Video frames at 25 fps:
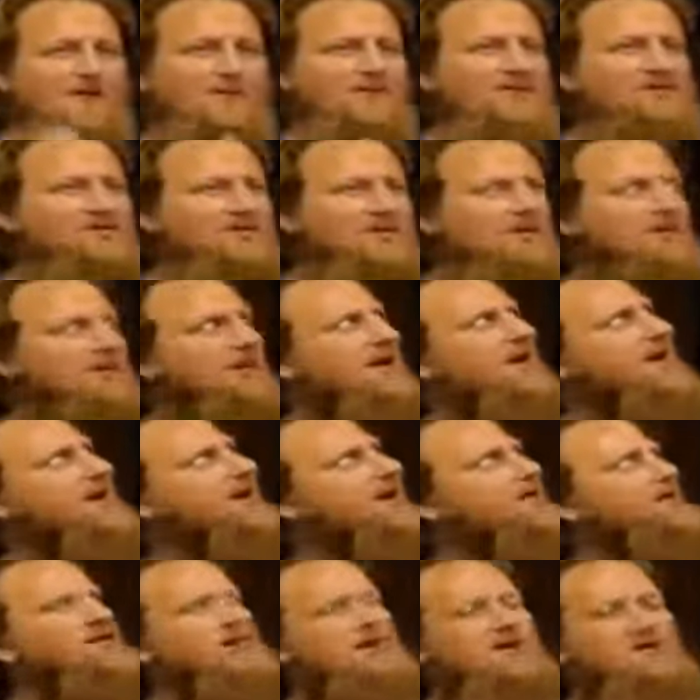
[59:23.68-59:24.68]
and this and
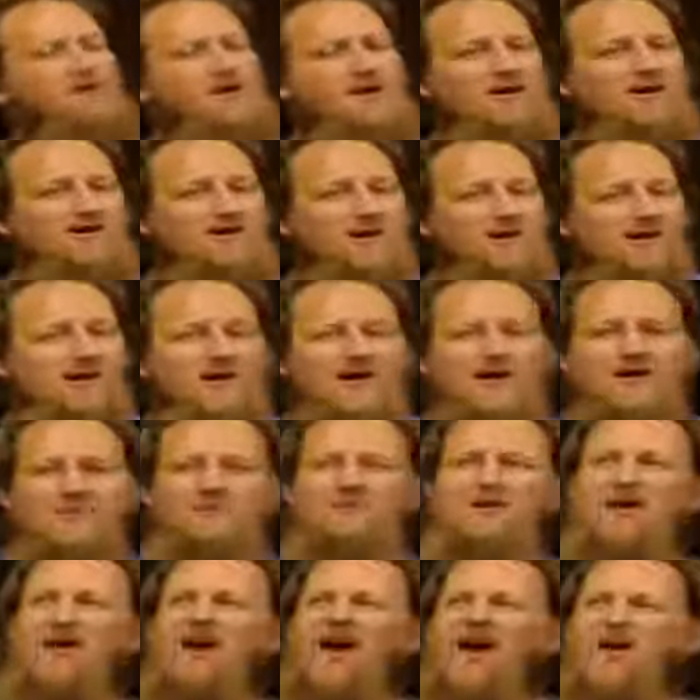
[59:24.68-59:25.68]
that, and you know whatever.
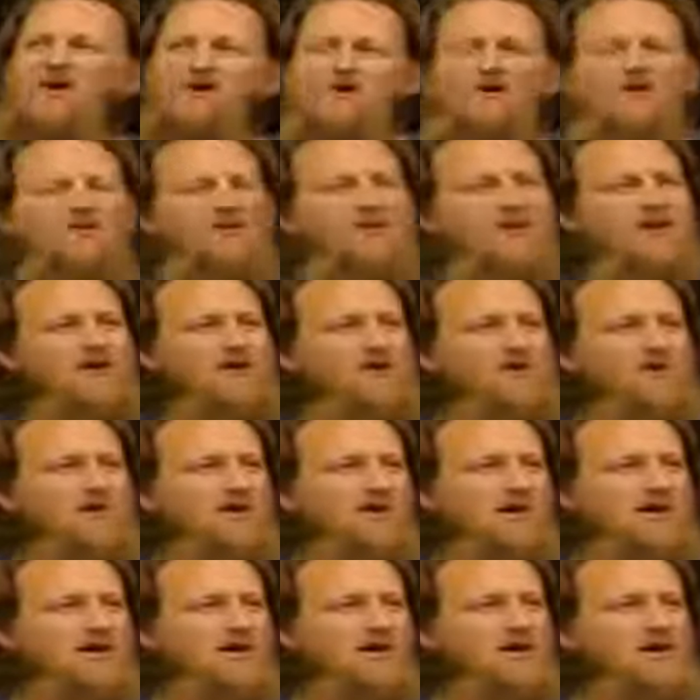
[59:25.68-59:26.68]
But I would feel
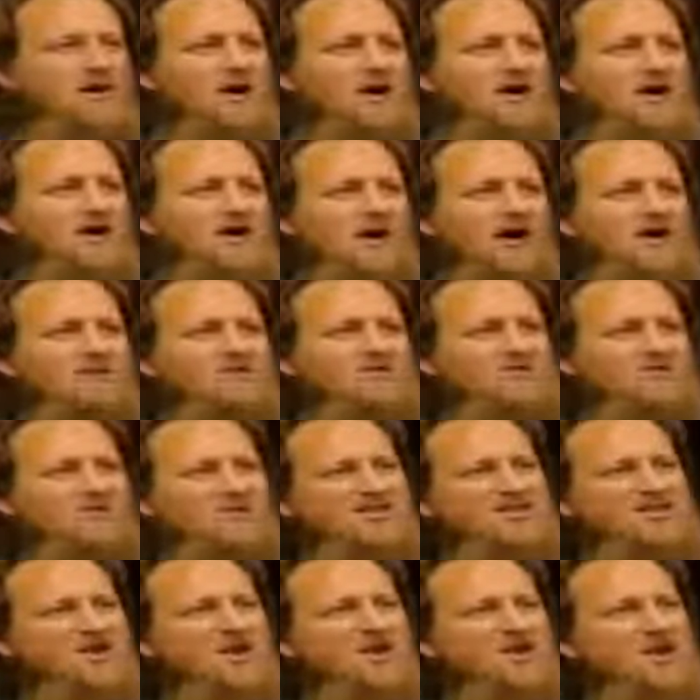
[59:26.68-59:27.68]
I'm
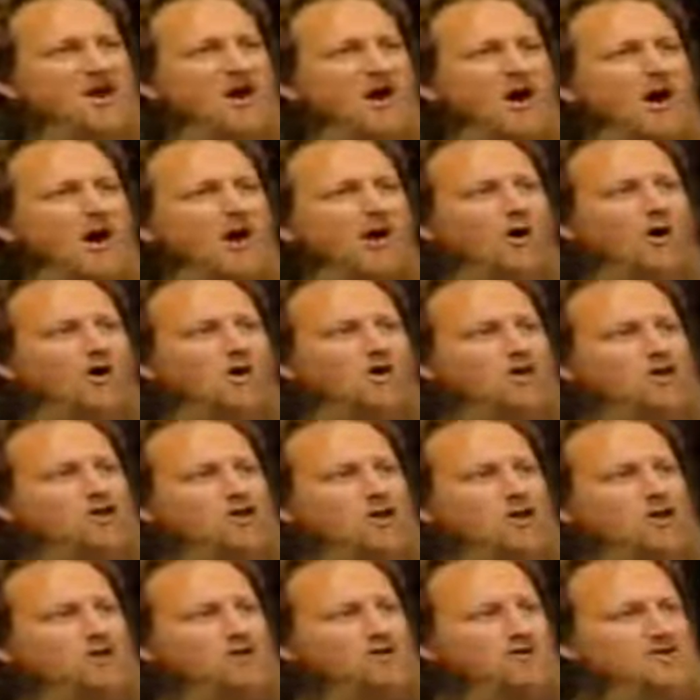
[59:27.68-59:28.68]
sitting on a whole
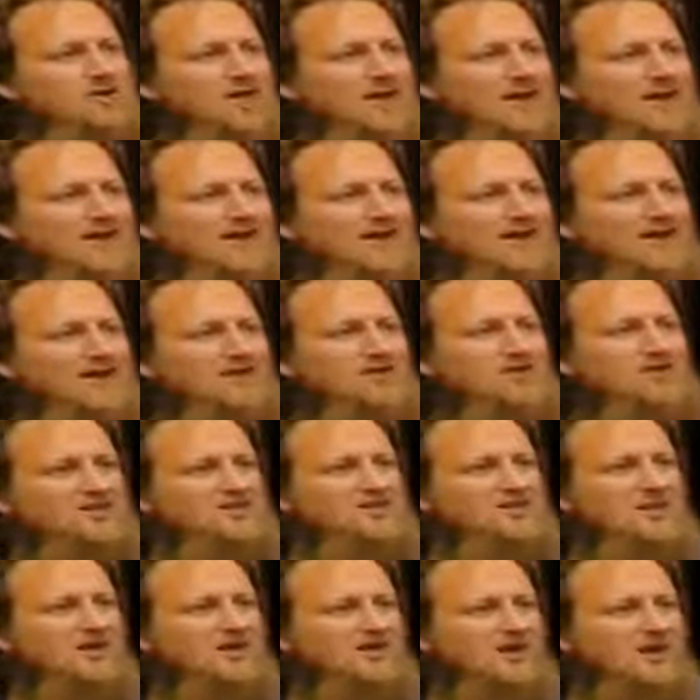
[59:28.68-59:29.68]
tube journey next to
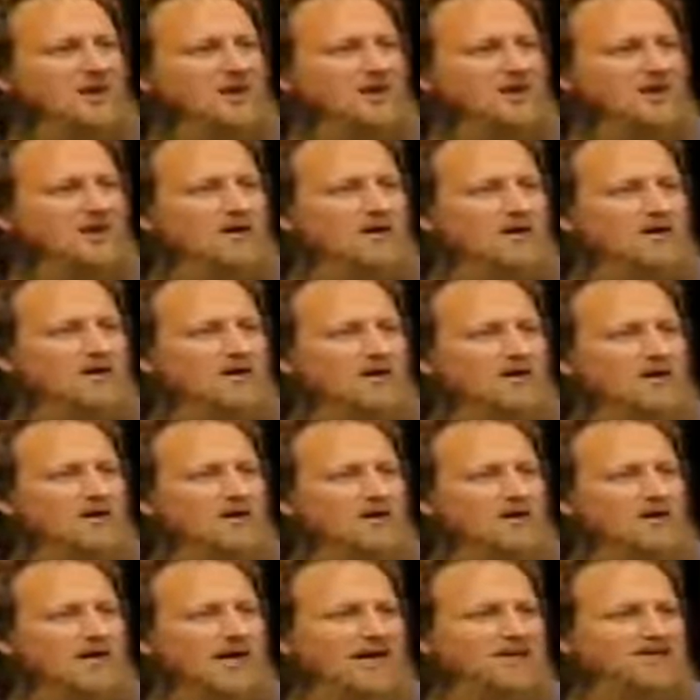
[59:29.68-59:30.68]
someone
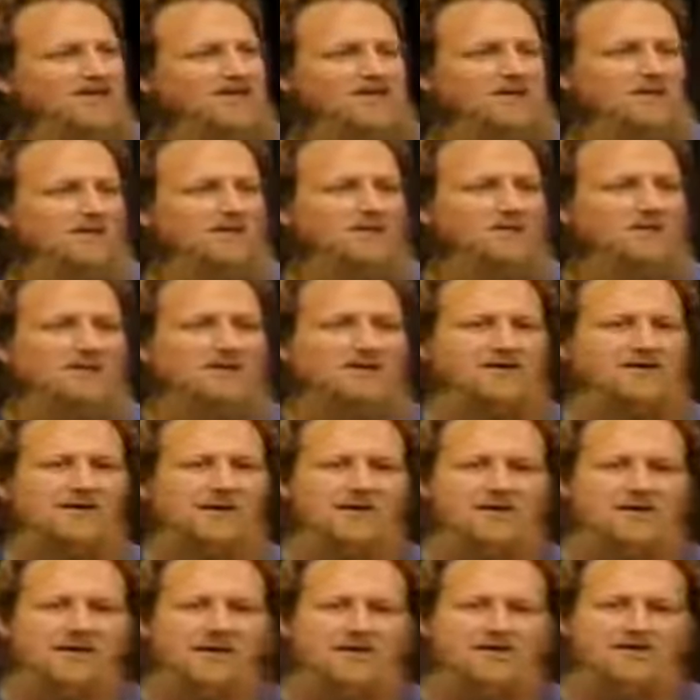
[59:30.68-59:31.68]
and I haven't told them
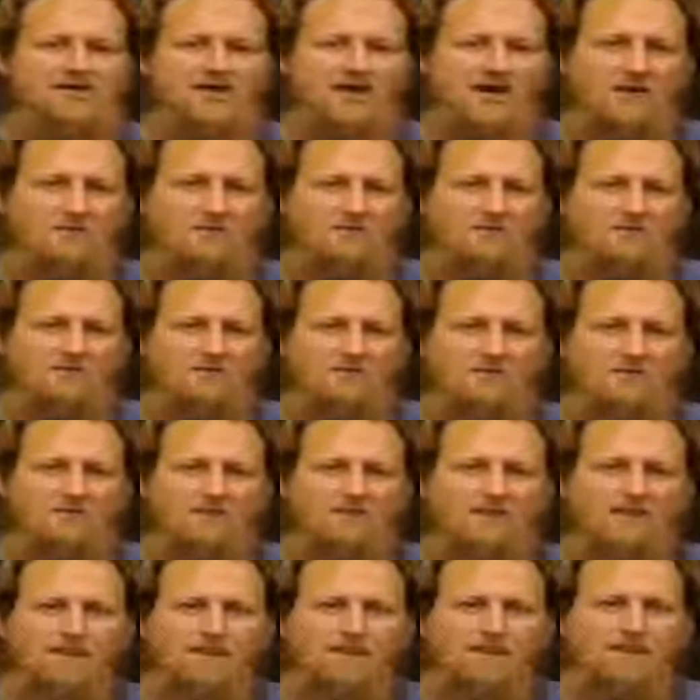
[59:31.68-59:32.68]
anything about Islam.
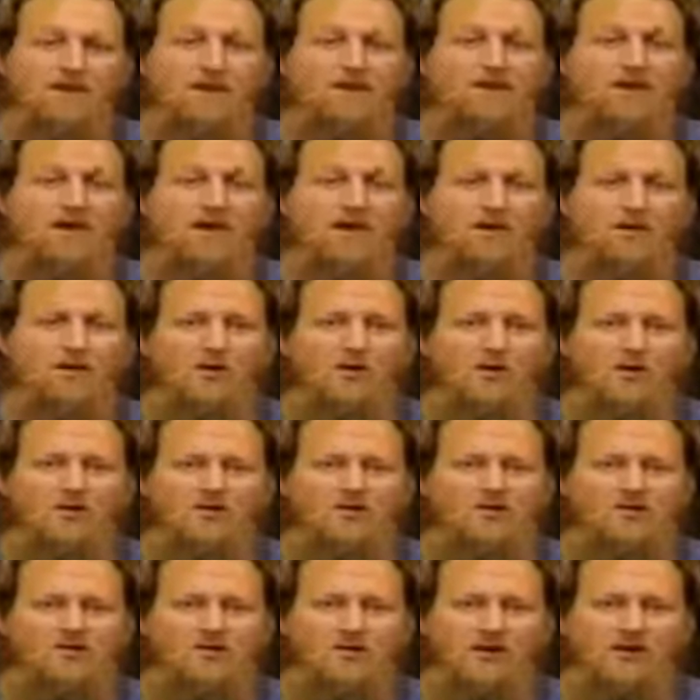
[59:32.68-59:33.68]
Maybe Allah will
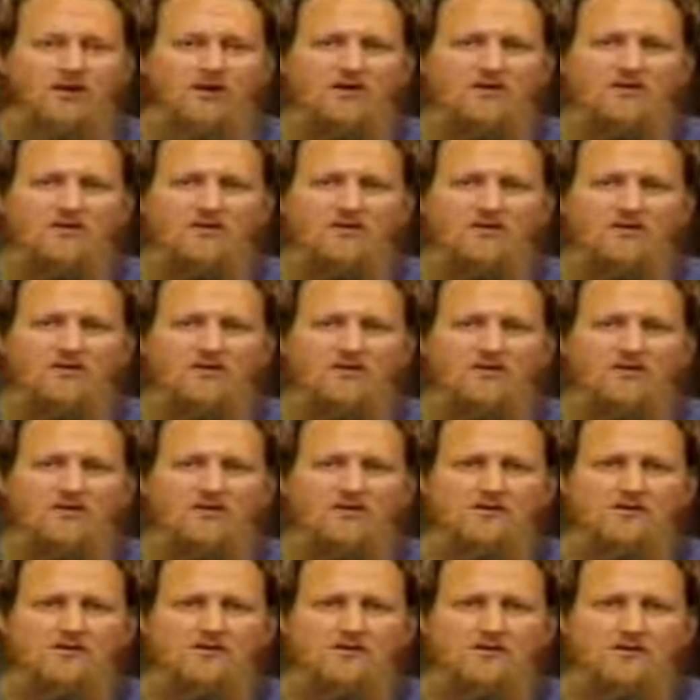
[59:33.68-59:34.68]
ask me,
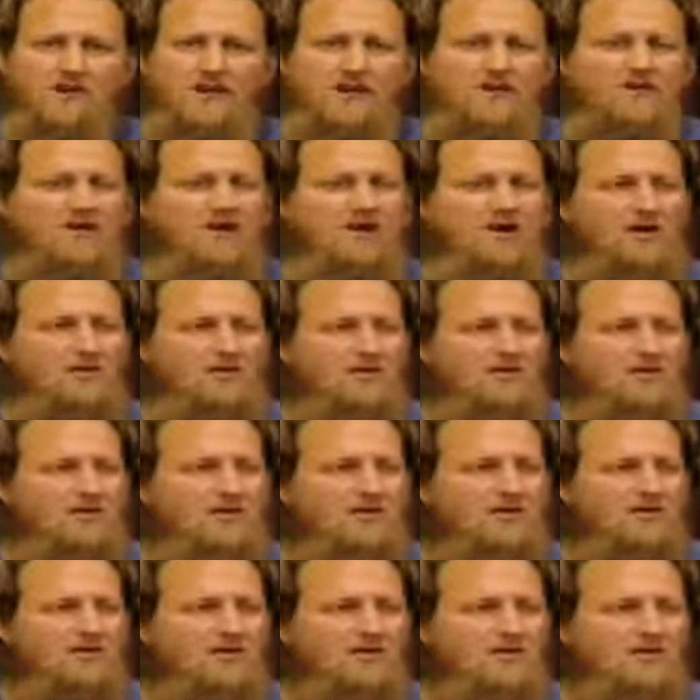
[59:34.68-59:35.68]
How come?
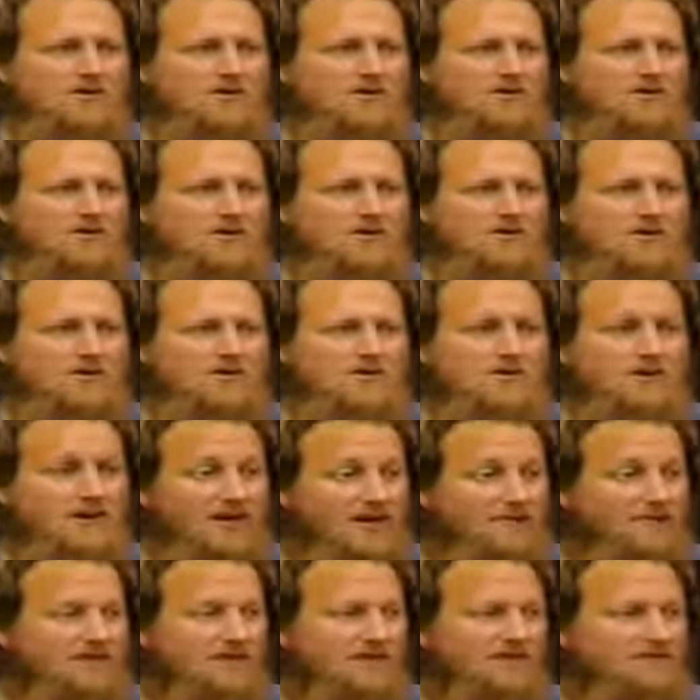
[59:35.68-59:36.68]

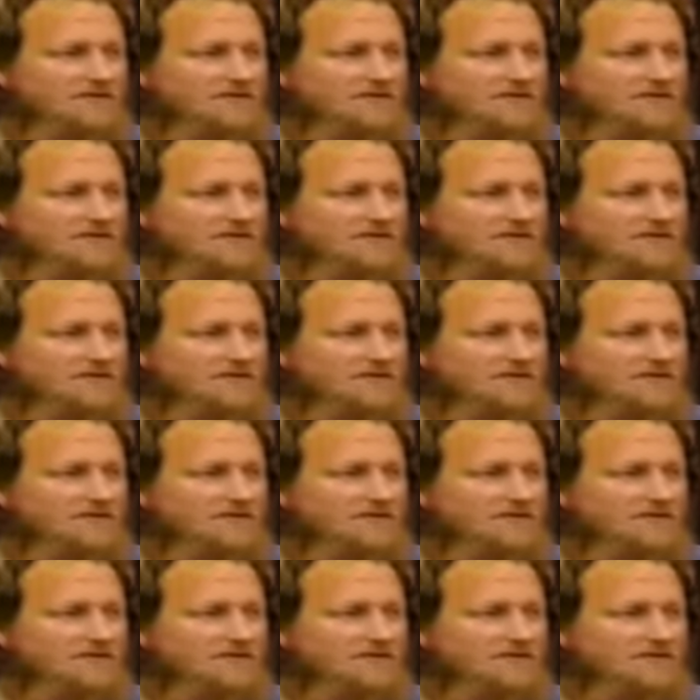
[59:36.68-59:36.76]
Maybe.